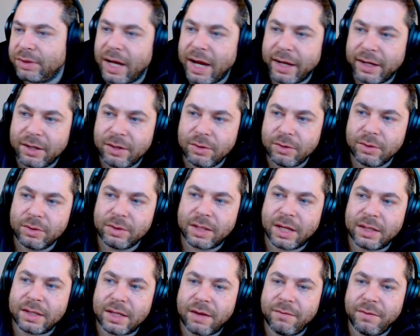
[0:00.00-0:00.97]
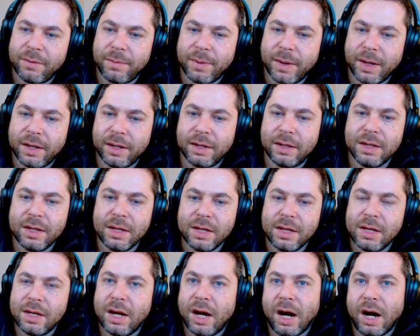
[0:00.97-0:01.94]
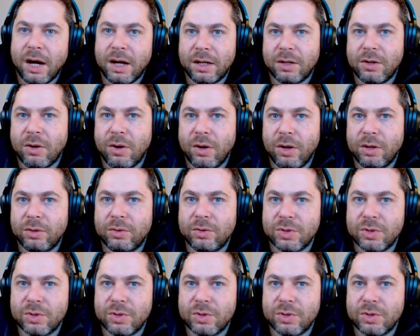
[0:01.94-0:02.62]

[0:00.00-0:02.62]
a hero that everybody are going